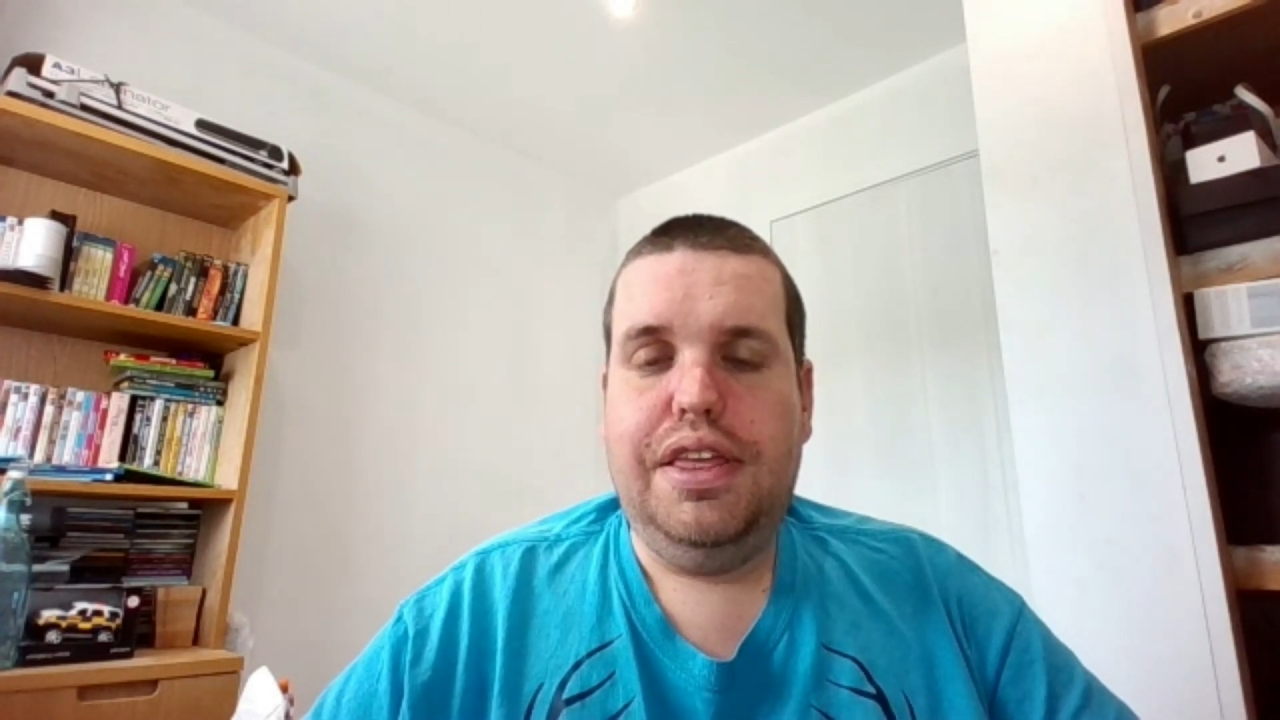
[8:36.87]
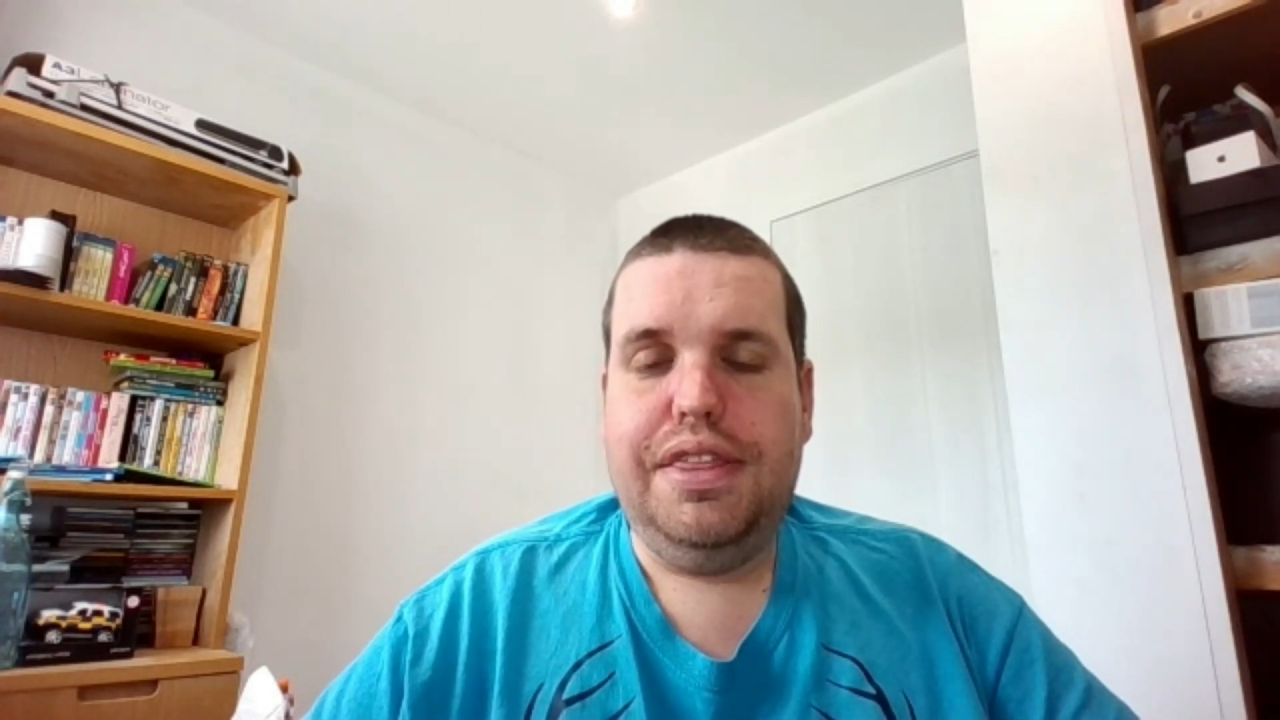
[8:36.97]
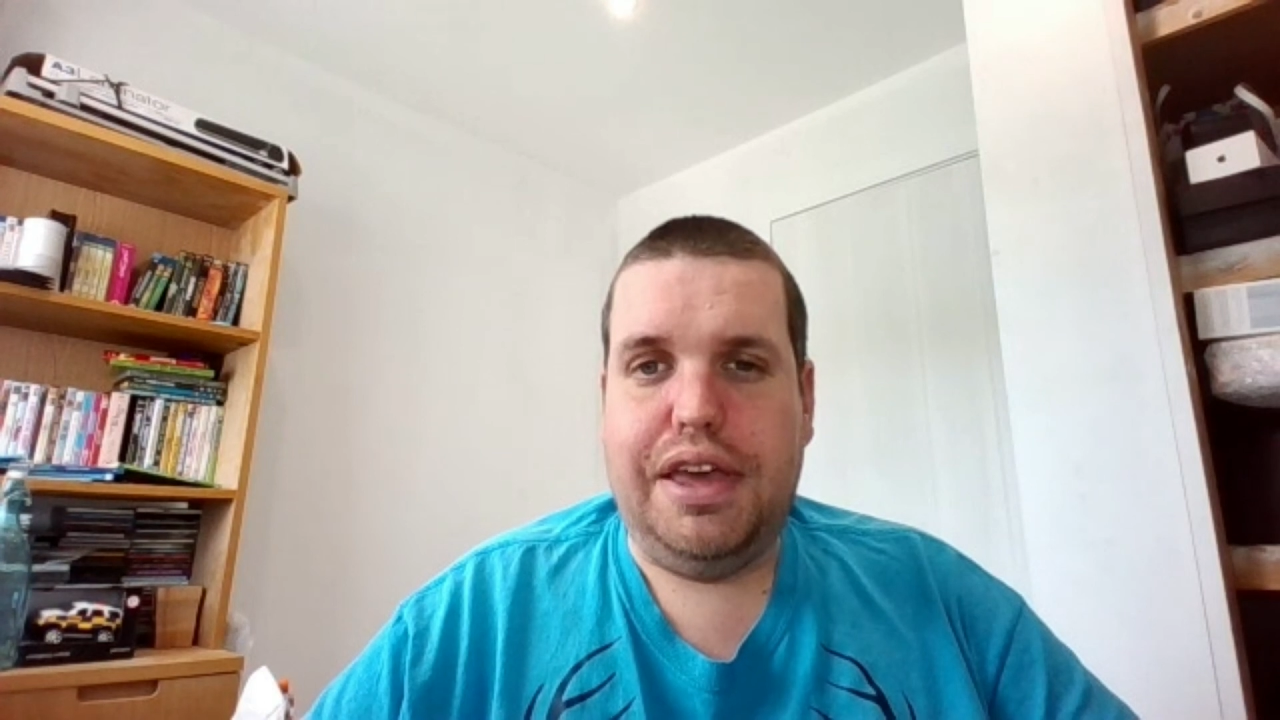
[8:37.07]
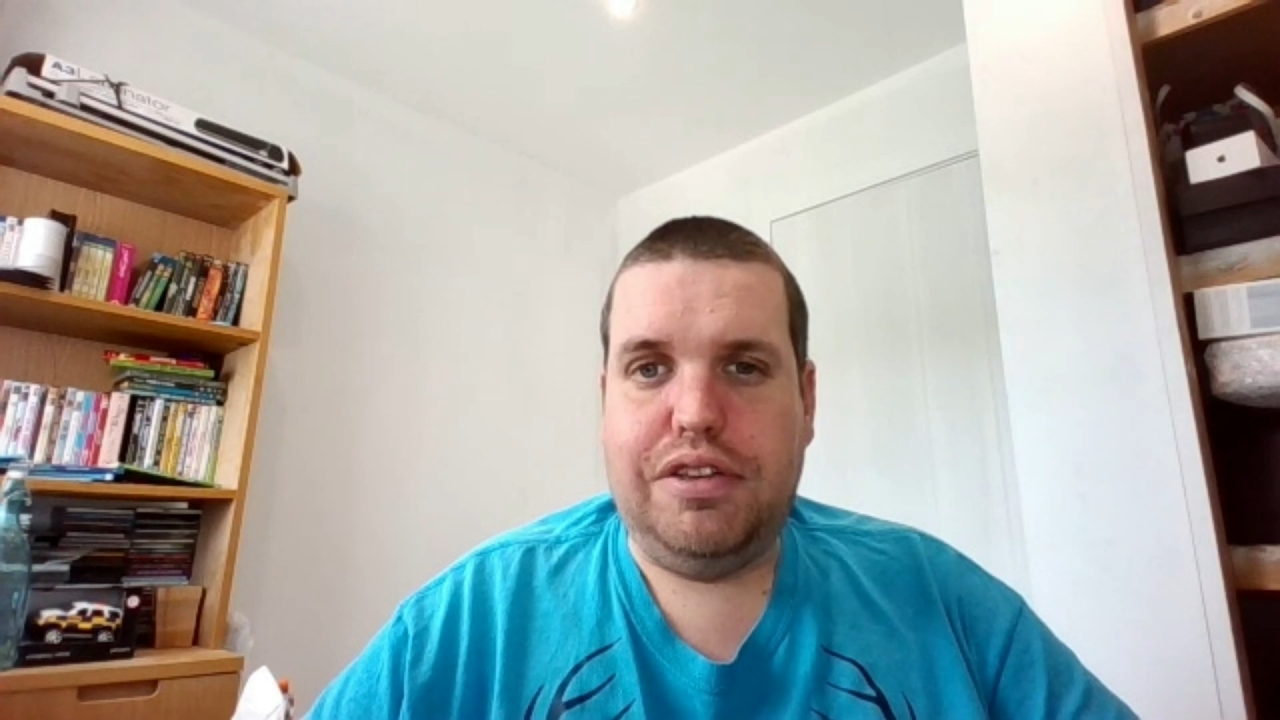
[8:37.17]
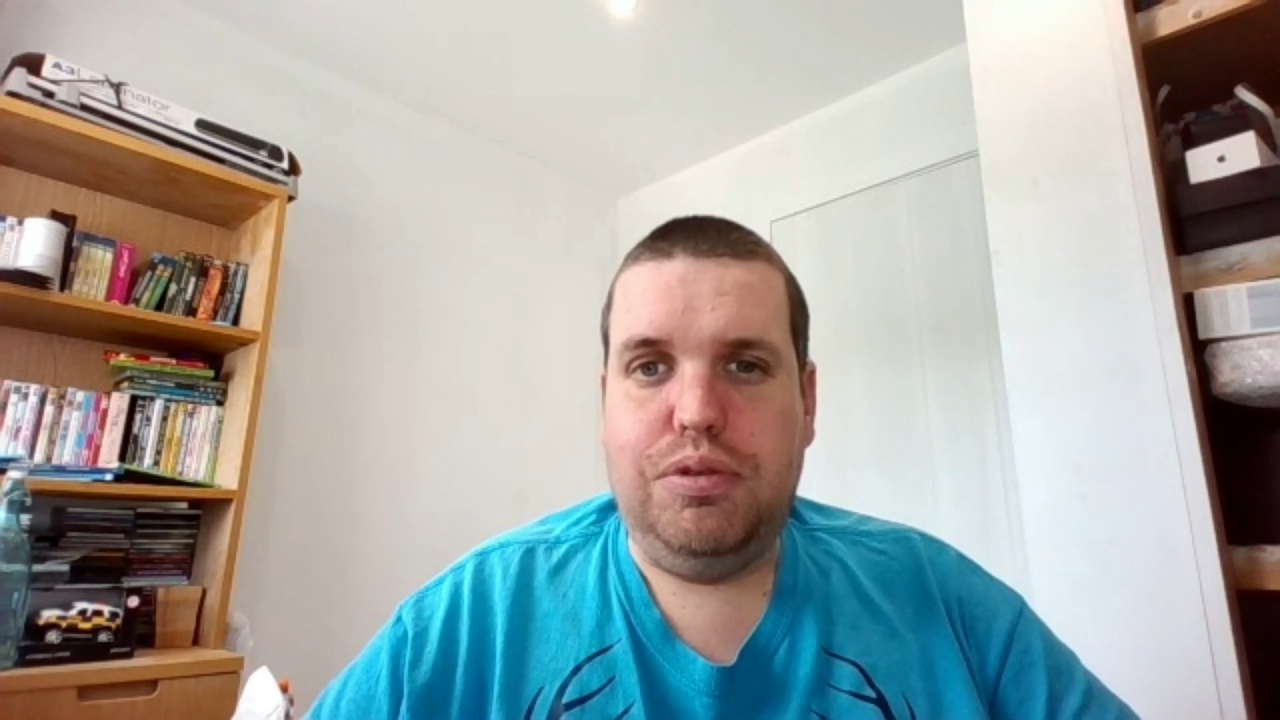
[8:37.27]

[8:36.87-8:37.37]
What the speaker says: Thanks for